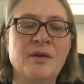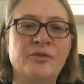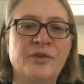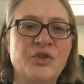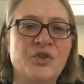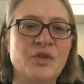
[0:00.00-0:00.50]

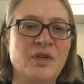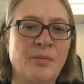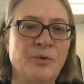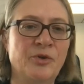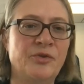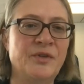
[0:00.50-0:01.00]
Christian
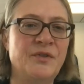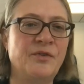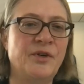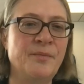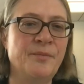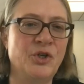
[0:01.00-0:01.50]
Democrats
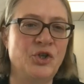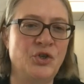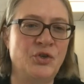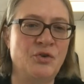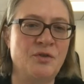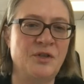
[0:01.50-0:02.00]
very much
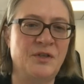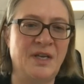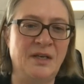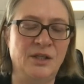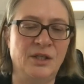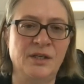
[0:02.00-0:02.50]
to the
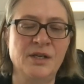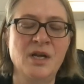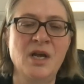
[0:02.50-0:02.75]
center.